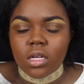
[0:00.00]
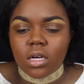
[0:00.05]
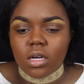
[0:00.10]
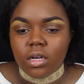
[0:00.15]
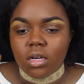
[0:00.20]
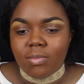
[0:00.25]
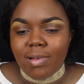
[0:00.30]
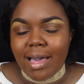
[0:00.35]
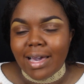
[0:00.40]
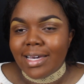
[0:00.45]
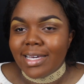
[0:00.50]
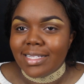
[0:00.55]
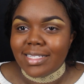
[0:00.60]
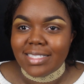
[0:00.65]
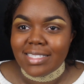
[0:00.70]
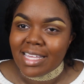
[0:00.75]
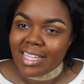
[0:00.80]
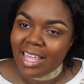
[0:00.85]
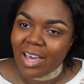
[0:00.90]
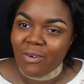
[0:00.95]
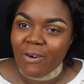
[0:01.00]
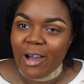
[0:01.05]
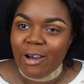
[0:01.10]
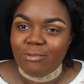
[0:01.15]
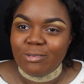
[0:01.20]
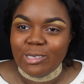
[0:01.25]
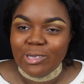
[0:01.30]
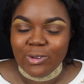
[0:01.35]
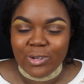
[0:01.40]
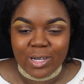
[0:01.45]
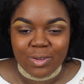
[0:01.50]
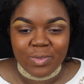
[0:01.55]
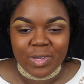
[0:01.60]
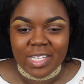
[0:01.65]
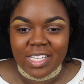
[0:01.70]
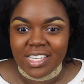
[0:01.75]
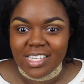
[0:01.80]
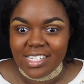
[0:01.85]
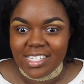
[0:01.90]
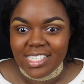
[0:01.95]
I couldn't say that while I was doing it
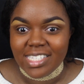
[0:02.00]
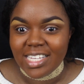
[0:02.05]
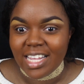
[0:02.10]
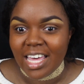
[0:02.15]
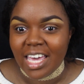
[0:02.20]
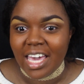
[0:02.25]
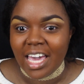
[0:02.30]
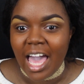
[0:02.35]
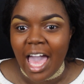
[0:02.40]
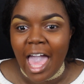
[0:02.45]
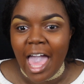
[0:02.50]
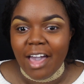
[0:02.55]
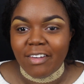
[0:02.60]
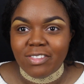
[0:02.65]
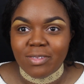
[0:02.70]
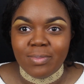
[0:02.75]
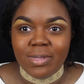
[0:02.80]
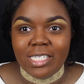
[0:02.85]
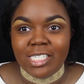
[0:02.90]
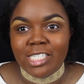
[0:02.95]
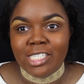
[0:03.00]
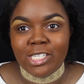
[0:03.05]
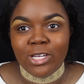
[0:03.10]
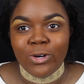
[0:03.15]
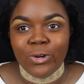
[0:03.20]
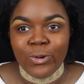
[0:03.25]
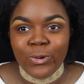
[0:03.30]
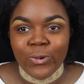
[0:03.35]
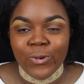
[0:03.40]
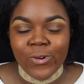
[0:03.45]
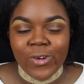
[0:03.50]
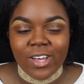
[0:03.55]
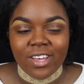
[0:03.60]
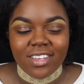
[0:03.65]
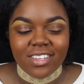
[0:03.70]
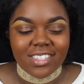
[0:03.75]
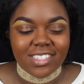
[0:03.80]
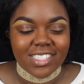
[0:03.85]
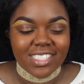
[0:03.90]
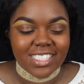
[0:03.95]
because like I have to be so
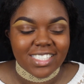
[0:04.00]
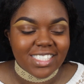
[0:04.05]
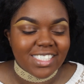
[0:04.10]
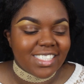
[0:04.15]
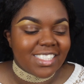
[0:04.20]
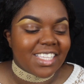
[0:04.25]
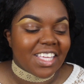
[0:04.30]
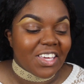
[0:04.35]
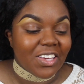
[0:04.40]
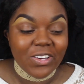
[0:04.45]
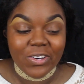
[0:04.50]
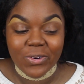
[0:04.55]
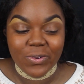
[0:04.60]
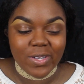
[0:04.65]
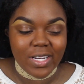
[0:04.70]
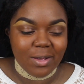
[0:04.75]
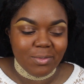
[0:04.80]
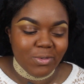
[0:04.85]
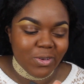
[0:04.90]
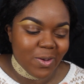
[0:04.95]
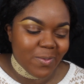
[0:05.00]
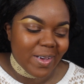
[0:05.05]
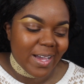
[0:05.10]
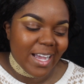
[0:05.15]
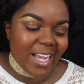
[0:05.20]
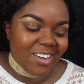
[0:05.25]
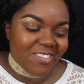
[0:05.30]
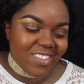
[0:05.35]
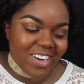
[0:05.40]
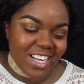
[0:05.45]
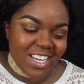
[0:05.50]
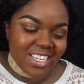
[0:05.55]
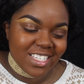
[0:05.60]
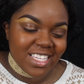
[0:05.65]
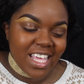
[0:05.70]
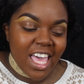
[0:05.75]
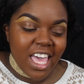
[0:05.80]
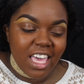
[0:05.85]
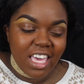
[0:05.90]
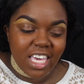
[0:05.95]
still when I'm doing my
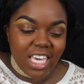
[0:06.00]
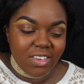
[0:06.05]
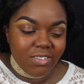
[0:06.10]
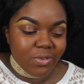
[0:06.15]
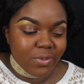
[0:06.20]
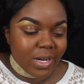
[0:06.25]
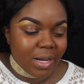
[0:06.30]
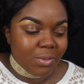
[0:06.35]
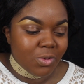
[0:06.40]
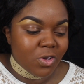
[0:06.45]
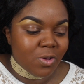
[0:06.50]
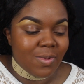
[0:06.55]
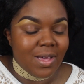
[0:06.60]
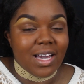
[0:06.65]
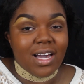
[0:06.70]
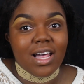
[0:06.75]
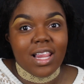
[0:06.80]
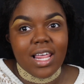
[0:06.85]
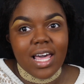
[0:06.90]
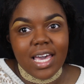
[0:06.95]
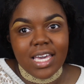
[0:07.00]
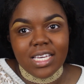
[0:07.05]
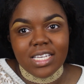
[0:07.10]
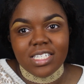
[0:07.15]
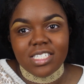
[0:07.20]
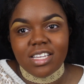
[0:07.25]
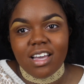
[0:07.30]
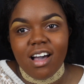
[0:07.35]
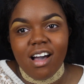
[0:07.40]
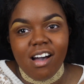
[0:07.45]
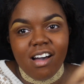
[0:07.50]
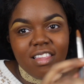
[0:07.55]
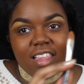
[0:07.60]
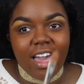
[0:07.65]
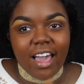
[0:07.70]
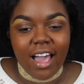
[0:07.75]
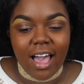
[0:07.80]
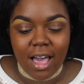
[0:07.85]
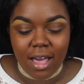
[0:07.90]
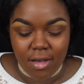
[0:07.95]
eyebrows. Even when I'm doing my clients, y'all,
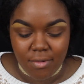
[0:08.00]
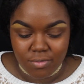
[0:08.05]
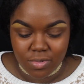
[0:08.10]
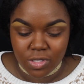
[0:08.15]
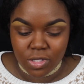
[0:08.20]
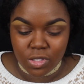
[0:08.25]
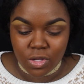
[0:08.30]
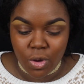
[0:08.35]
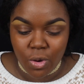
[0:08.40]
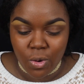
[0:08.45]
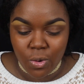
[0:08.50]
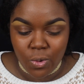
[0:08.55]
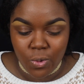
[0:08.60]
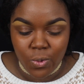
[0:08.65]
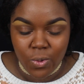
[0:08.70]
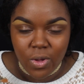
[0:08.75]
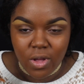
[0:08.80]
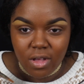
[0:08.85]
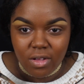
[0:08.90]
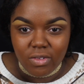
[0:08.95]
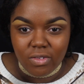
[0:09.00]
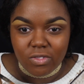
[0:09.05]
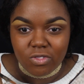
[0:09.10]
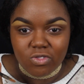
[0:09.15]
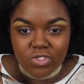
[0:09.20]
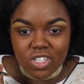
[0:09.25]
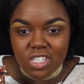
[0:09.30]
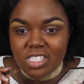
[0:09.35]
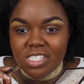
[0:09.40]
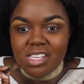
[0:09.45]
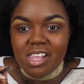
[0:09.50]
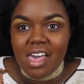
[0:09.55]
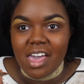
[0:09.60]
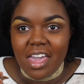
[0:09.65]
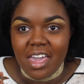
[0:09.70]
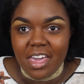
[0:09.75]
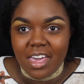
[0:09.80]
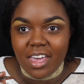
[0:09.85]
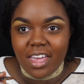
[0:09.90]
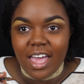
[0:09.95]
like I'm so just
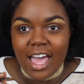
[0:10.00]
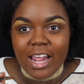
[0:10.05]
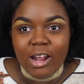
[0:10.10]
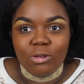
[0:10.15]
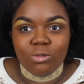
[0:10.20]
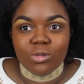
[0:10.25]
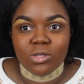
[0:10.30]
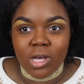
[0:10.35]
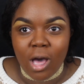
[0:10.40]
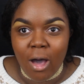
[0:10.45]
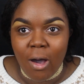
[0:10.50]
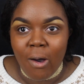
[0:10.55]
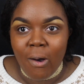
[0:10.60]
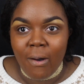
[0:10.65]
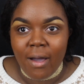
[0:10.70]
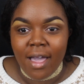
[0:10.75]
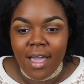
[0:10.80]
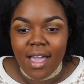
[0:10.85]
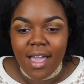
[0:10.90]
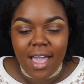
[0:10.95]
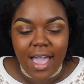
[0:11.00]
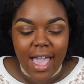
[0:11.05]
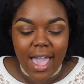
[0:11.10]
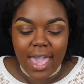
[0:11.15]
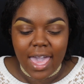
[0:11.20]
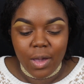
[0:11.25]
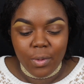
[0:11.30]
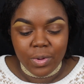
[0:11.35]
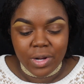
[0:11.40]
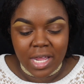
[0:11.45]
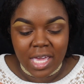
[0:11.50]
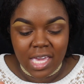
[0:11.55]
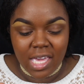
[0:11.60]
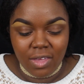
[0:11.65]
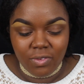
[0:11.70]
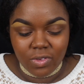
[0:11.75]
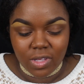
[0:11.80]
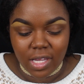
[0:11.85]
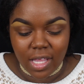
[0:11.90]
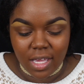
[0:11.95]
like I don't talk. I hate when they
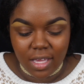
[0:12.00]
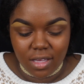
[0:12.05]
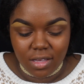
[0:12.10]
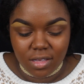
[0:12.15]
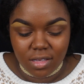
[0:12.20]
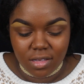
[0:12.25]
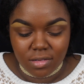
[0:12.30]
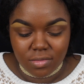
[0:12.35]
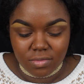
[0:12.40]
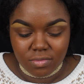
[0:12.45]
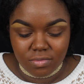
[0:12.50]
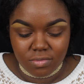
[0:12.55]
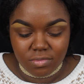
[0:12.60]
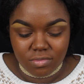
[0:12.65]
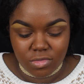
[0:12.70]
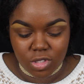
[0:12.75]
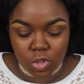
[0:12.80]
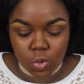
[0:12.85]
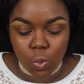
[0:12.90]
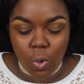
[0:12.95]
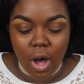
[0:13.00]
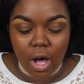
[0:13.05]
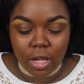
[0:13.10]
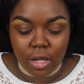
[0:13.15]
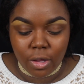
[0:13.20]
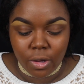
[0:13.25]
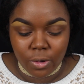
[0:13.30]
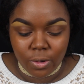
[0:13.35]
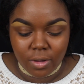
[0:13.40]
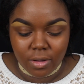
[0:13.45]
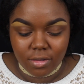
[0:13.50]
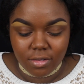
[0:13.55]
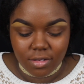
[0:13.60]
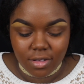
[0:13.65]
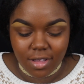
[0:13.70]
even like swallow.